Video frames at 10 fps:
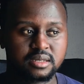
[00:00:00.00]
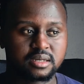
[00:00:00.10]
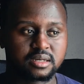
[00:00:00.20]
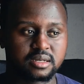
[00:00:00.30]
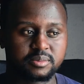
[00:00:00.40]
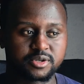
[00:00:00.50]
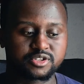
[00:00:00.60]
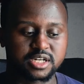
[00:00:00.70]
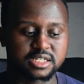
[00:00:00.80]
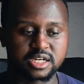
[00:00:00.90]
I'm not
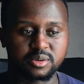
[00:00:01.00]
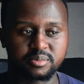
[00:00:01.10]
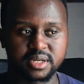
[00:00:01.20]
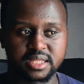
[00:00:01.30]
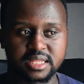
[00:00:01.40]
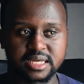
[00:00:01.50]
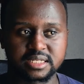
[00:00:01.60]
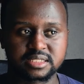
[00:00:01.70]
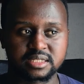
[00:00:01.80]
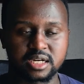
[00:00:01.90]
trying to downplay
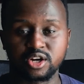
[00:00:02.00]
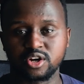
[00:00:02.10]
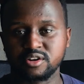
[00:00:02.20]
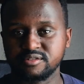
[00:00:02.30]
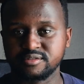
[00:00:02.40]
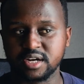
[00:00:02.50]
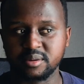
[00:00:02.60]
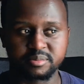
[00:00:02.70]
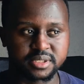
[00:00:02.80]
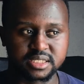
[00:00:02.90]
that a lot of
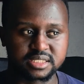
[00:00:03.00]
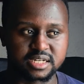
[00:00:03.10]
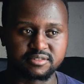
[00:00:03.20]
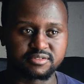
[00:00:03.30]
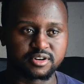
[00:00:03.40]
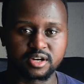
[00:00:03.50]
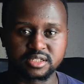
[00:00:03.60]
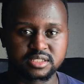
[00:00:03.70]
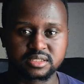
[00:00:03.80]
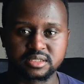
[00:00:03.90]
companies have
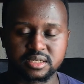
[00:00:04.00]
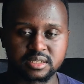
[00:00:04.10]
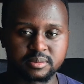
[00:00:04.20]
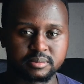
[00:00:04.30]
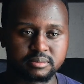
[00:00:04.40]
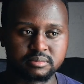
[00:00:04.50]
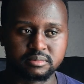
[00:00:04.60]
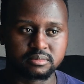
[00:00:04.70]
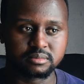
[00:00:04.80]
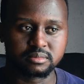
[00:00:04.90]
lost a
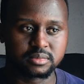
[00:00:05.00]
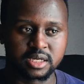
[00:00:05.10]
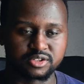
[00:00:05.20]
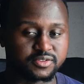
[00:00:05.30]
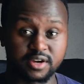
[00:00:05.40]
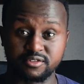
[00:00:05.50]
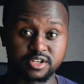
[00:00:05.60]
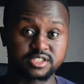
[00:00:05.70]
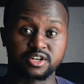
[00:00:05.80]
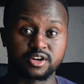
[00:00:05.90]

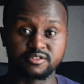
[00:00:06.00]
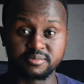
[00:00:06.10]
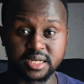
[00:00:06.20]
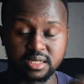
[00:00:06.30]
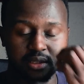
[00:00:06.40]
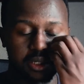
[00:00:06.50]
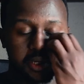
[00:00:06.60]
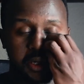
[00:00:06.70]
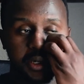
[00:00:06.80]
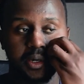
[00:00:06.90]
lot of money.
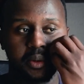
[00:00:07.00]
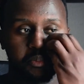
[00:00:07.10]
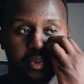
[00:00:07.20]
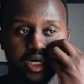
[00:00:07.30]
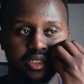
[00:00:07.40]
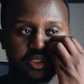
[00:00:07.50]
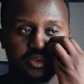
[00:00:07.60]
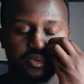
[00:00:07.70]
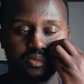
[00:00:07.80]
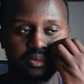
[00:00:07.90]
But
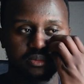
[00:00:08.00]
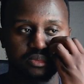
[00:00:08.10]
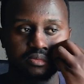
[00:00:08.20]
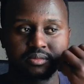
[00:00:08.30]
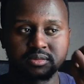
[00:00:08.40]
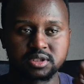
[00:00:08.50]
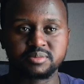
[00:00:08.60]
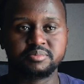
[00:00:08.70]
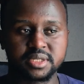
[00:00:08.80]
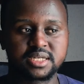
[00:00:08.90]
the
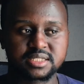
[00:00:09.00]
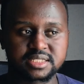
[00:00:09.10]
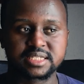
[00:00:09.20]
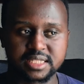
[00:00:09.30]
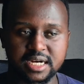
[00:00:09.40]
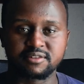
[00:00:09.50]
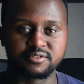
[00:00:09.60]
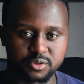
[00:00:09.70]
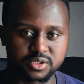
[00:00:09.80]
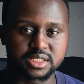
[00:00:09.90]
biggest thing that I've
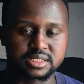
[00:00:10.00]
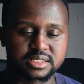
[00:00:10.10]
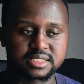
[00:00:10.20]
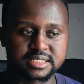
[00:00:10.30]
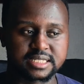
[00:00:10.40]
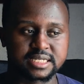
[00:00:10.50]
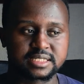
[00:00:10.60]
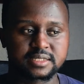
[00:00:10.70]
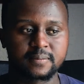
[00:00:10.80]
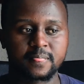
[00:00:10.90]
noticed is that